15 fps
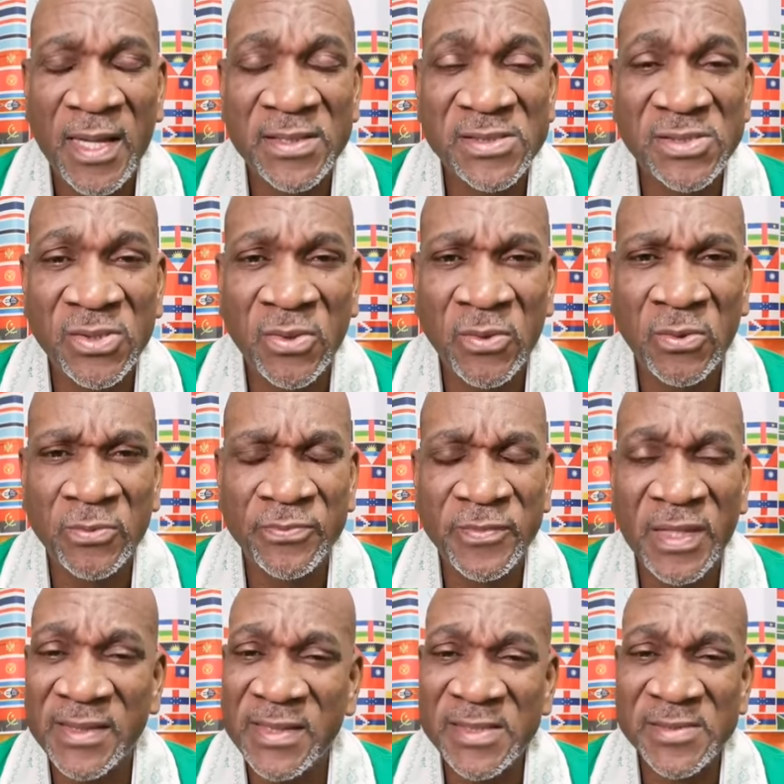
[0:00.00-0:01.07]
And so
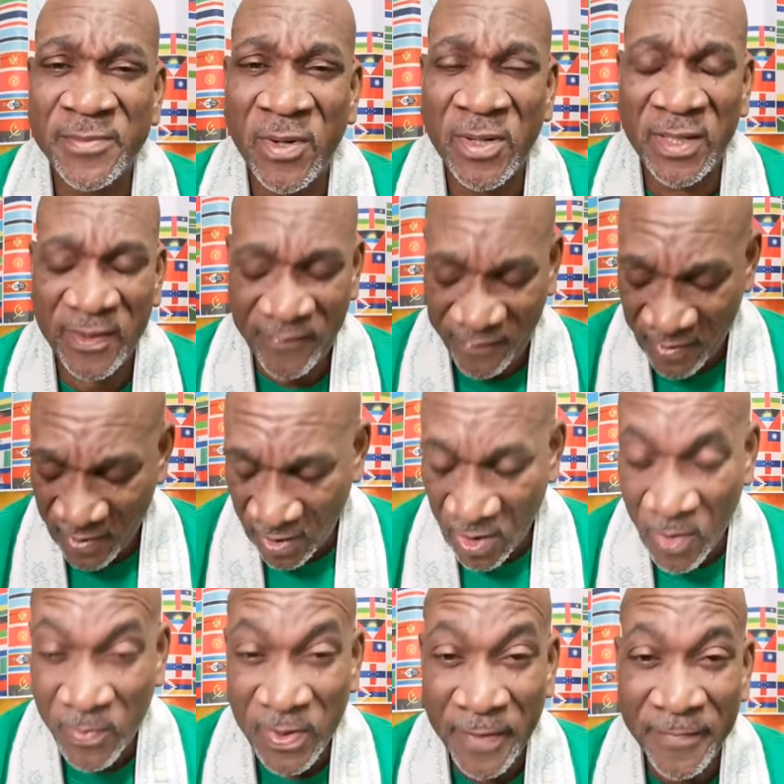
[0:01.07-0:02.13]
this morning, for
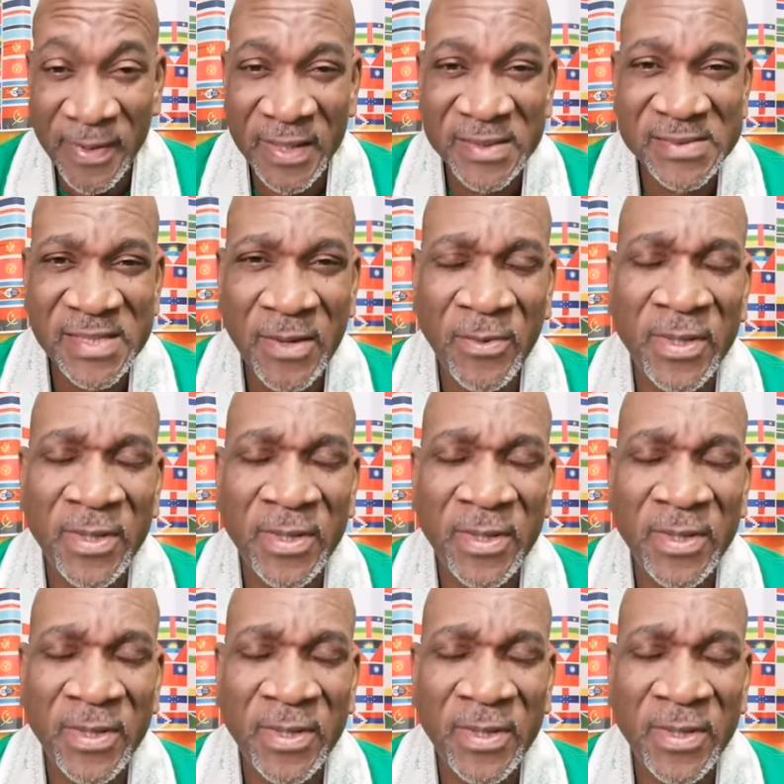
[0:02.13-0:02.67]
a couple of minutes,